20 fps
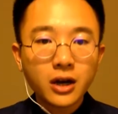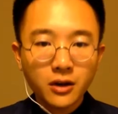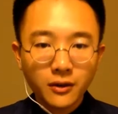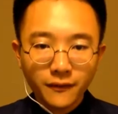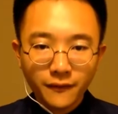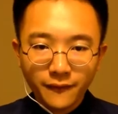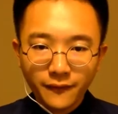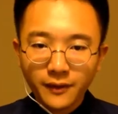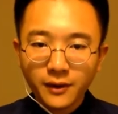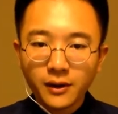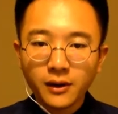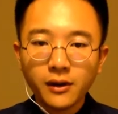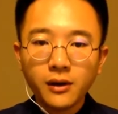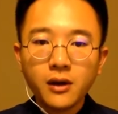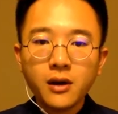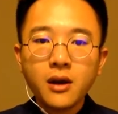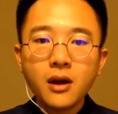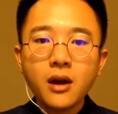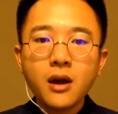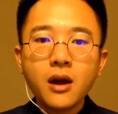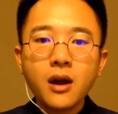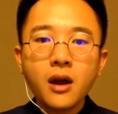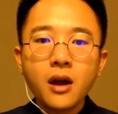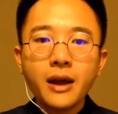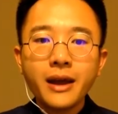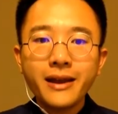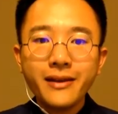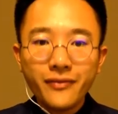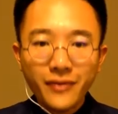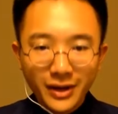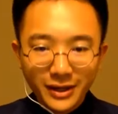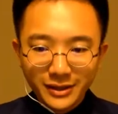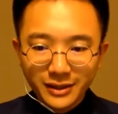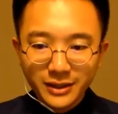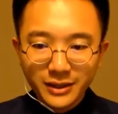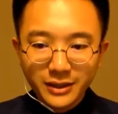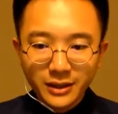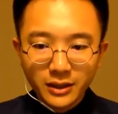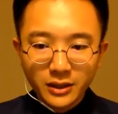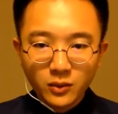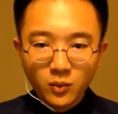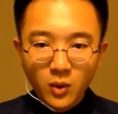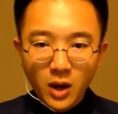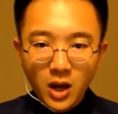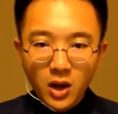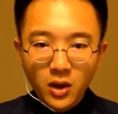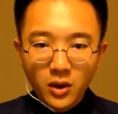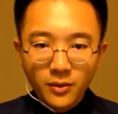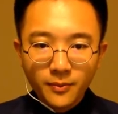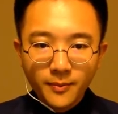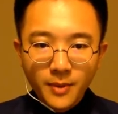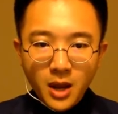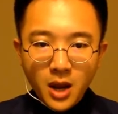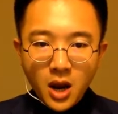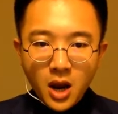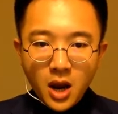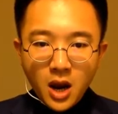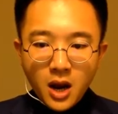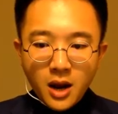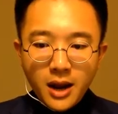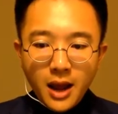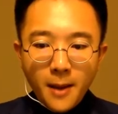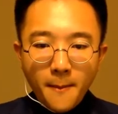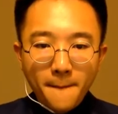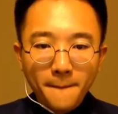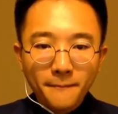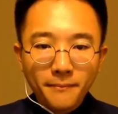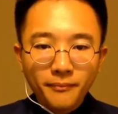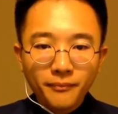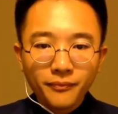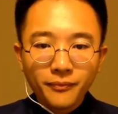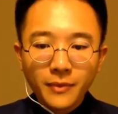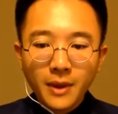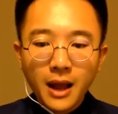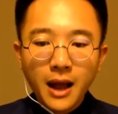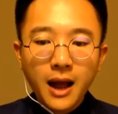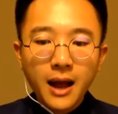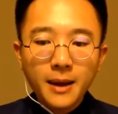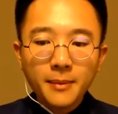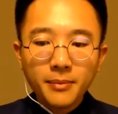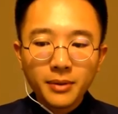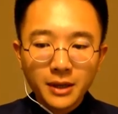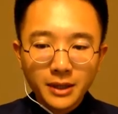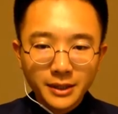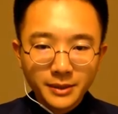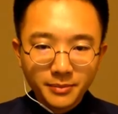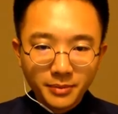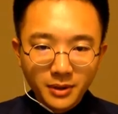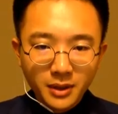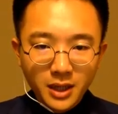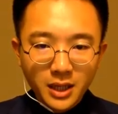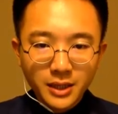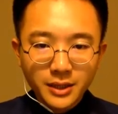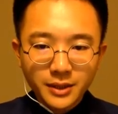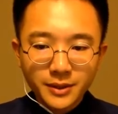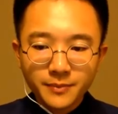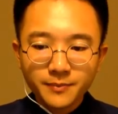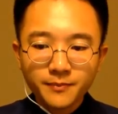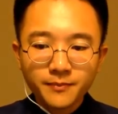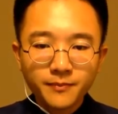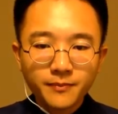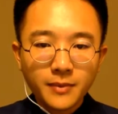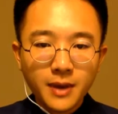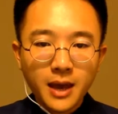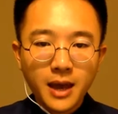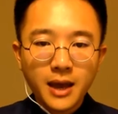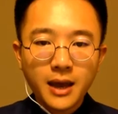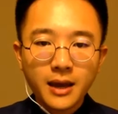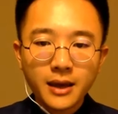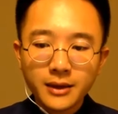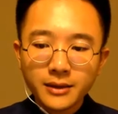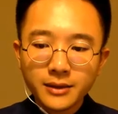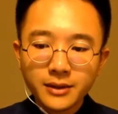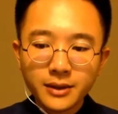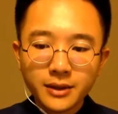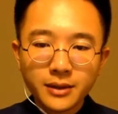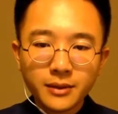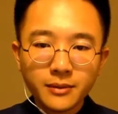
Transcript: of the indexes as well. Now, I++, and